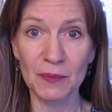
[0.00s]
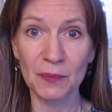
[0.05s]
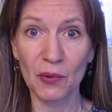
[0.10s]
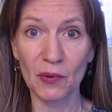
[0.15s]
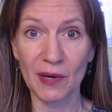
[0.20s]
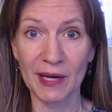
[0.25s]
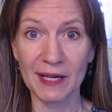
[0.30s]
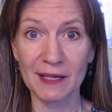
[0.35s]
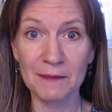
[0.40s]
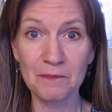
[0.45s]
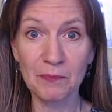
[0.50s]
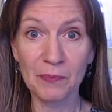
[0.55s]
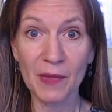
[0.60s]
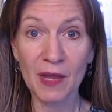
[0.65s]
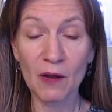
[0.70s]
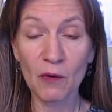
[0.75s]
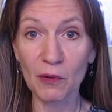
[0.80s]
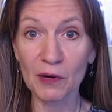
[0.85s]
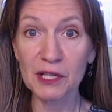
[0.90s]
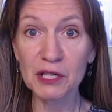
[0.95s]
point
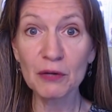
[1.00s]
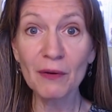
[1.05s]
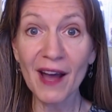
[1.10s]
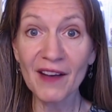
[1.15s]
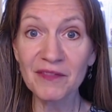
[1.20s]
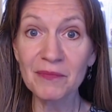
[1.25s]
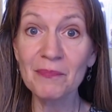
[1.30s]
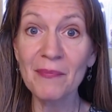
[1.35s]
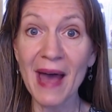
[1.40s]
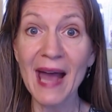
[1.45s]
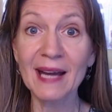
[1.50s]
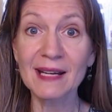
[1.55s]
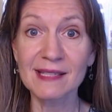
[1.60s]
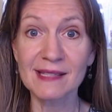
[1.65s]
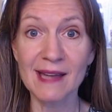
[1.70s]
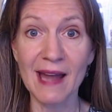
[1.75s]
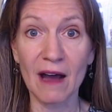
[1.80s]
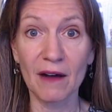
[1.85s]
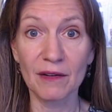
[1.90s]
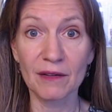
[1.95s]
where you have maxed
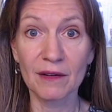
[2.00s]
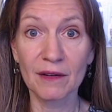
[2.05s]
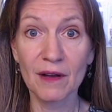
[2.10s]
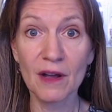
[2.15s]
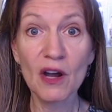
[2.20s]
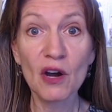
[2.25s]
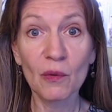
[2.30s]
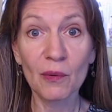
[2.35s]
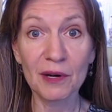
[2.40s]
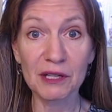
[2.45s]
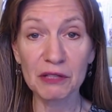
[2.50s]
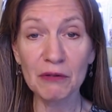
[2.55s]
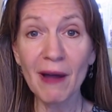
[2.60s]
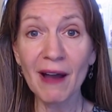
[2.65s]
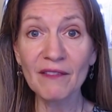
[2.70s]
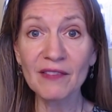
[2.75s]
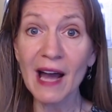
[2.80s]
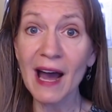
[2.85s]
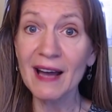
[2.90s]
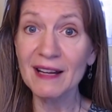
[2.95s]
out, where you
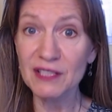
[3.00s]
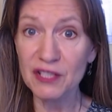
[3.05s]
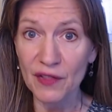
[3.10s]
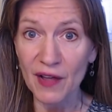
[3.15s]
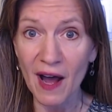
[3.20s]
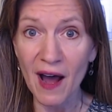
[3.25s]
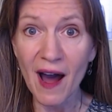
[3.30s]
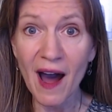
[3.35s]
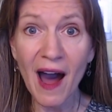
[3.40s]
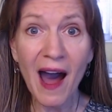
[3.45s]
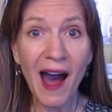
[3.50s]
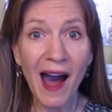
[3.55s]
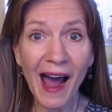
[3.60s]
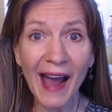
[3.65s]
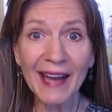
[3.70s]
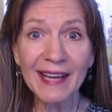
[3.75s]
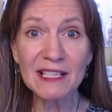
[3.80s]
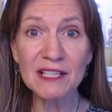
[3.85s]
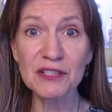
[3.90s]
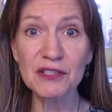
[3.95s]
have got to the
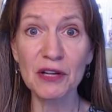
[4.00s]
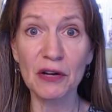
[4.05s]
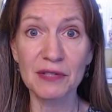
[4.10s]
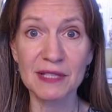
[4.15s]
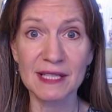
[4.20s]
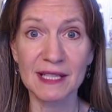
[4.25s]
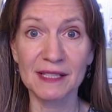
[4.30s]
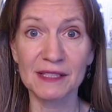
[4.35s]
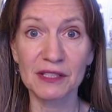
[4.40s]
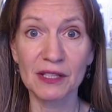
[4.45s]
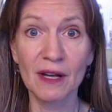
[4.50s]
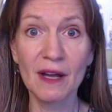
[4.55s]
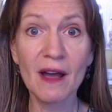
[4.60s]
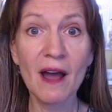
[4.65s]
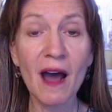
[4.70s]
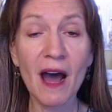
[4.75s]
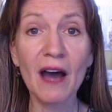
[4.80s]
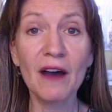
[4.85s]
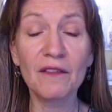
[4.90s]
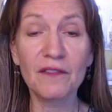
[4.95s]
highest dosage
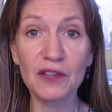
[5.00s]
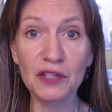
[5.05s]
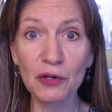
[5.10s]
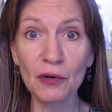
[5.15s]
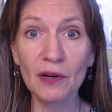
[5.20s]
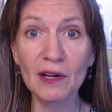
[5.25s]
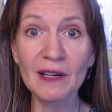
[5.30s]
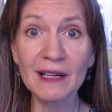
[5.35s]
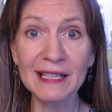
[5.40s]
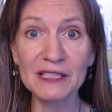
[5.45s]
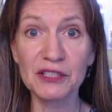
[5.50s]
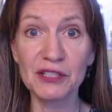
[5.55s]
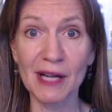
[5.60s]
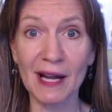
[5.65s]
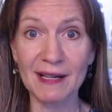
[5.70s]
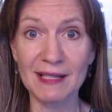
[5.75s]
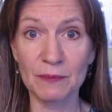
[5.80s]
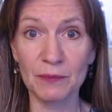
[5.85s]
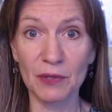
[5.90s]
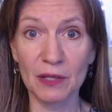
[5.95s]
of your
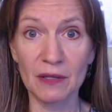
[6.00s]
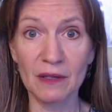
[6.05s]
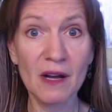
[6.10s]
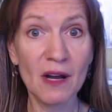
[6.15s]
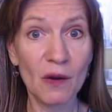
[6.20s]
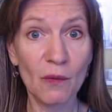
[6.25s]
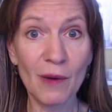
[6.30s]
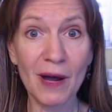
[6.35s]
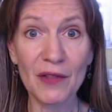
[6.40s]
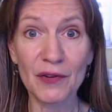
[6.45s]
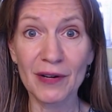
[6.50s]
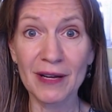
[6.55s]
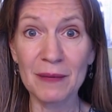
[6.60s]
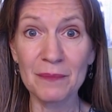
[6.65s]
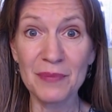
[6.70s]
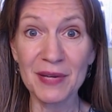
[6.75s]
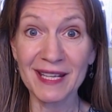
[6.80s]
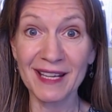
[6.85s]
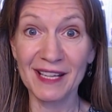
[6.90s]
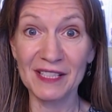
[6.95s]
injectable, whether it
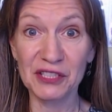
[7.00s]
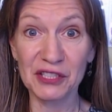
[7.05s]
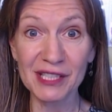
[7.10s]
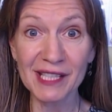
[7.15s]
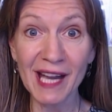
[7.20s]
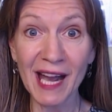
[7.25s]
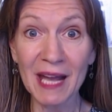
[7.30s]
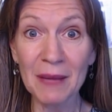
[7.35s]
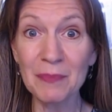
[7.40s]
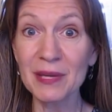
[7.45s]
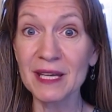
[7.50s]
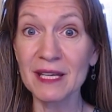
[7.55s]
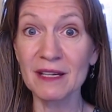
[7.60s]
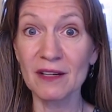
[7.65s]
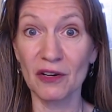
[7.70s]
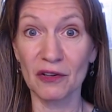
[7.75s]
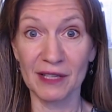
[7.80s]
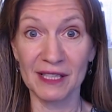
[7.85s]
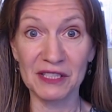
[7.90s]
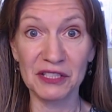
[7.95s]
be a GIP
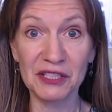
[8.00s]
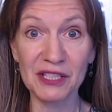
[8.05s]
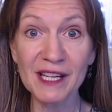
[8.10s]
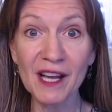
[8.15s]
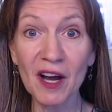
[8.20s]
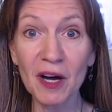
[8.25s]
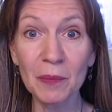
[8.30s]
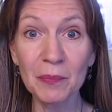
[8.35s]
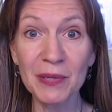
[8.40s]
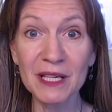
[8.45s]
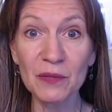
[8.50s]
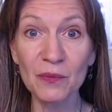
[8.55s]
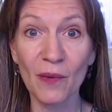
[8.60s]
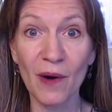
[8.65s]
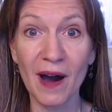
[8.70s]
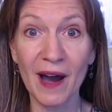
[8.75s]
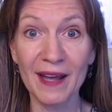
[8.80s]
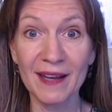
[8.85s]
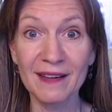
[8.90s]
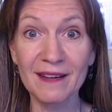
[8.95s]
or a
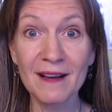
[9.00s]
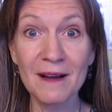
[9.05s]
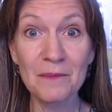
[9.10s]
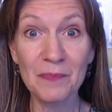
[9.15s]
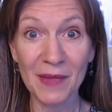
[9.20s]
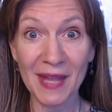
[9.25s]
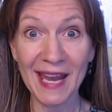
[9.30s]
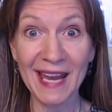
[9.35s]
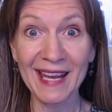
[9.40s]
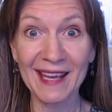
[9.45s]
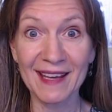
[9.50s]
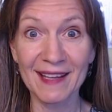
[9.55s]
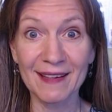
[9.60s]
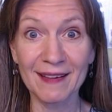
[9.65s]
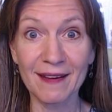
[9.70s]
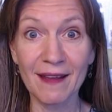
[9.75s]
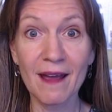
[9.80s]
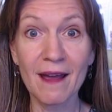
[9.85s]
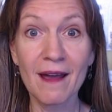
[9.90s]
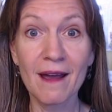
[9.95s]
GLP-1,
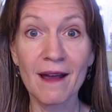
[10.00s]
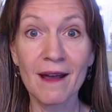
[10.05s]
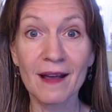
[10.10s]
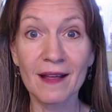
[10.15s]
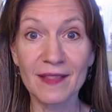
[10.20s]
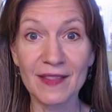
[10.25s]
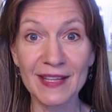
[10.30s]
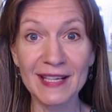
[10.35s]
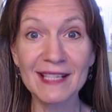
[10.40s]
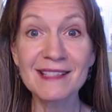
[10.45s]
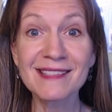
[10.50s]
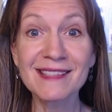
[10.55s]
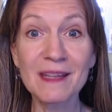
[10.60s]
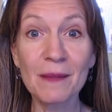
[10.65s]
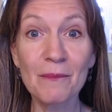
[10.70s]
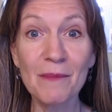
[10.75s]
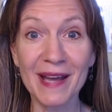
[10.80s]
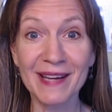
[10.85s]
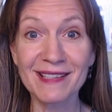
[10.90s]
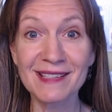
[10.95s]
and this
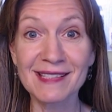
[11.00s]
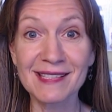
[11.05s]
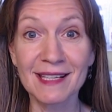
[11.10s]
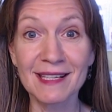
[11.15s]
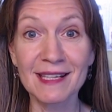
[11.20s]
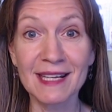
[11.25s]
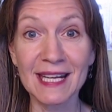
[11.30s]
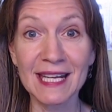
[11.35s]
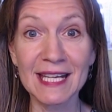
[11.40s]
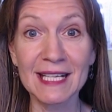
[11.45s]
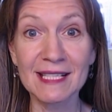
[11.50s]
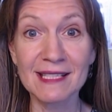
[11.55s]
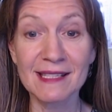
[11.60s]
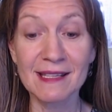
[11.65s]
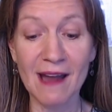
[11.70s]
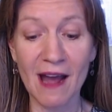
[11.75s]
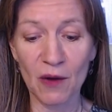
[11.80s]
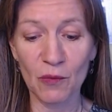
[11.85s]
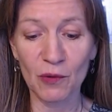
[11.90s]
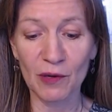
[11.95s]
medicine is
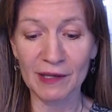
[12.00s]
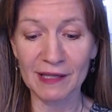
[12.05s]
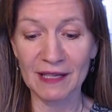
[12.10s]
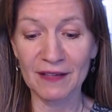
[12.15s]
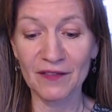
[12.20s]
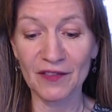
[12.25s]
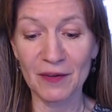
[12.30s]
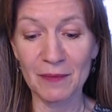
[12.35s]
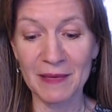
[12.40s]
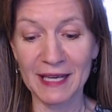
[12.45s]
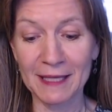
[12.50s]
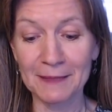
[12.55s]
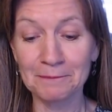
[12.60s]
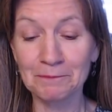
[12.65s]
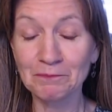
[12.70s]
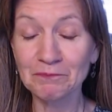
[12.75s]
not working for me.